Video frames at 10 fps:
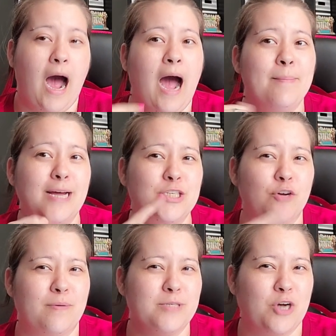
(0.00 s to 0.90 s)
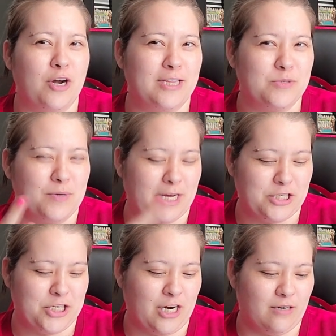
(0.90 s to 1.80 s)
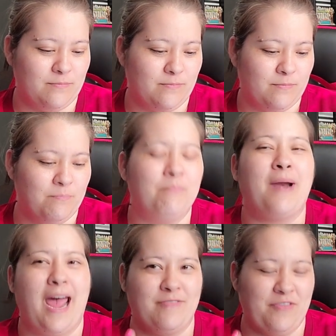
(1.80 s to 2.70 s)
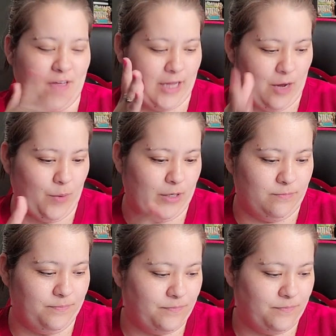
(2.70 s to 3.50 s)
I'm not sure if I'm starting this one next year, but I have a feeling I will.